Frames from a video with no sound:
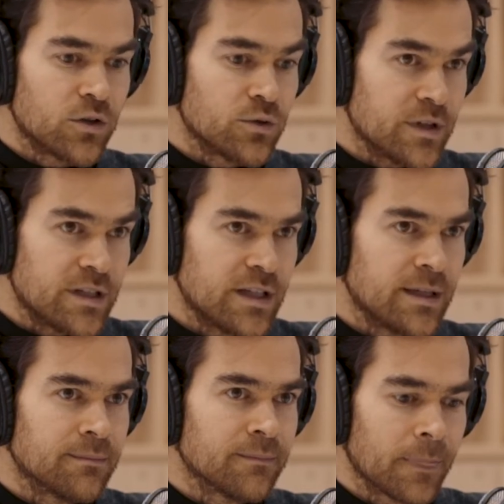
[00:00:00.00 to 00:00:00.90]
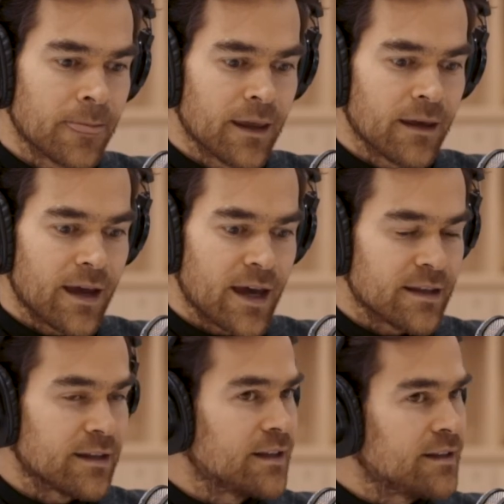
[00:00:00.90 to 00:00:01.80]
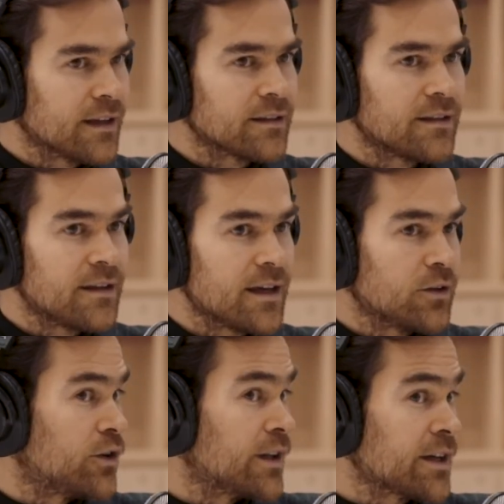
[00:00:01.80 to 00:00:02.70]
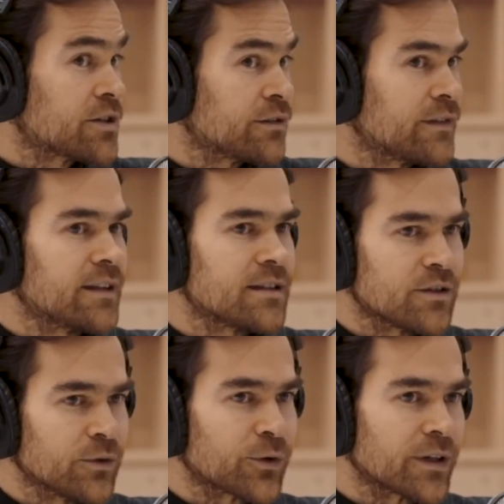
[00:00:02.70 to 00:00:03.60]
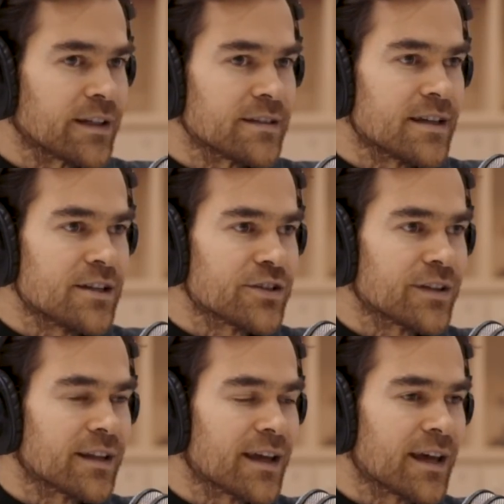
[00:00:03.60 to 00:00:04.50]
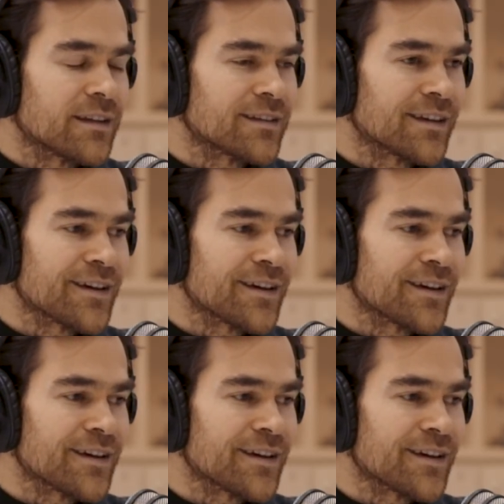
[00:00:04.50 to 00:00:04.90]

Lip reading: to a team, and then in the end of the day, the collection of that is an organization. And